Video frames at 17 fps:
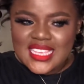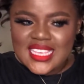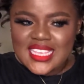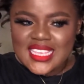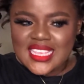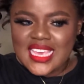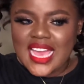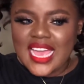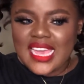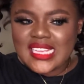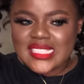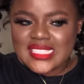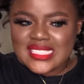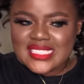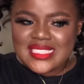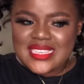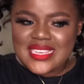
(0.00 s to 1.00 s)
Guys,
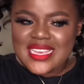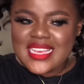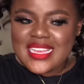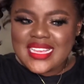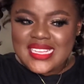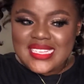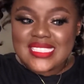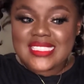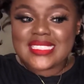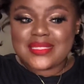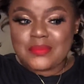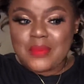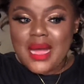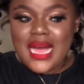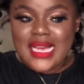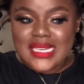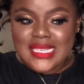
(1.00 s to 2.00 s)
this is
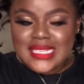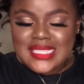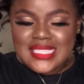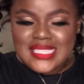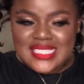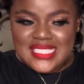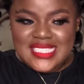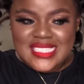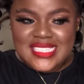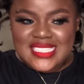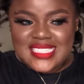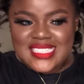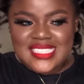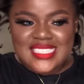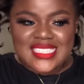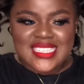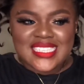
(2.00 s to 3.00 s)
mad.
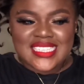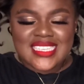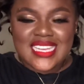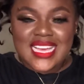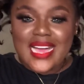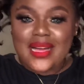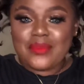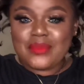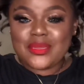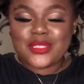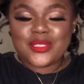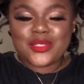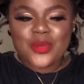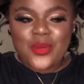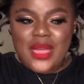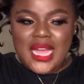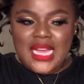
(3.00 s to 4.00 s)
I'm in
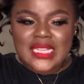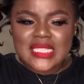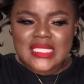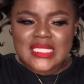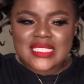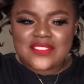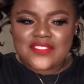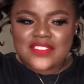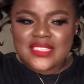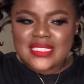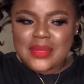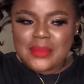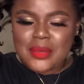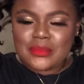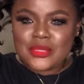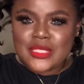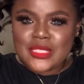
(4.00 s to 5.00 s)
shock, and this is the first time
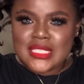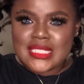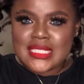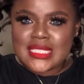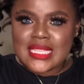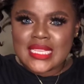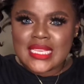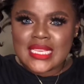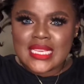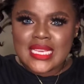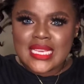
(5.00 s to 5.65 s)
I'm doing this thing.